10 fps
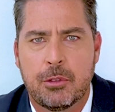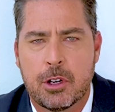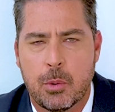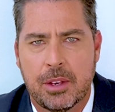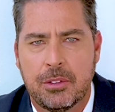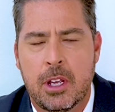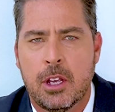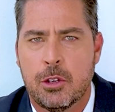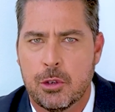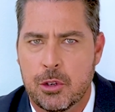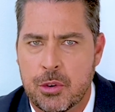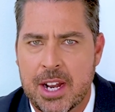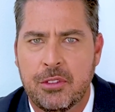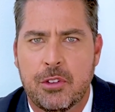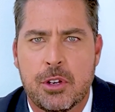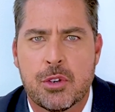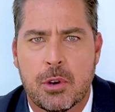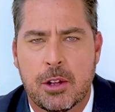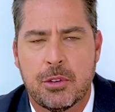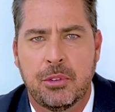request to transfer the
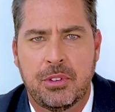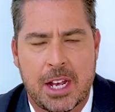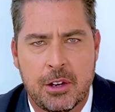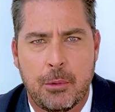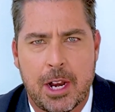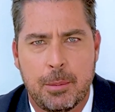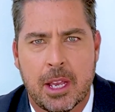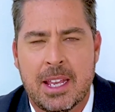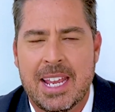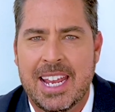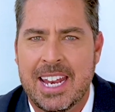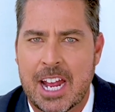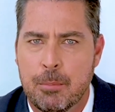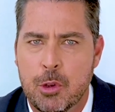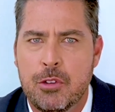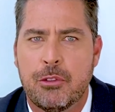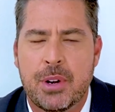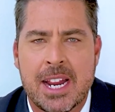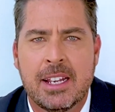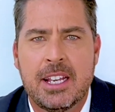trial to Saudi Arabia in a move
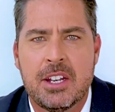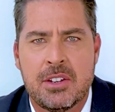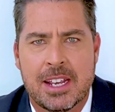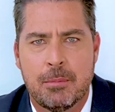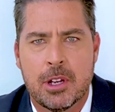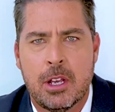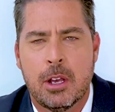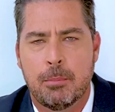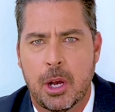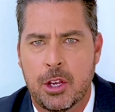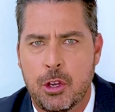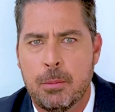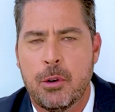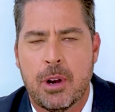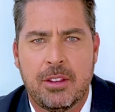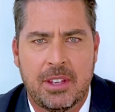roundly condemned by human rights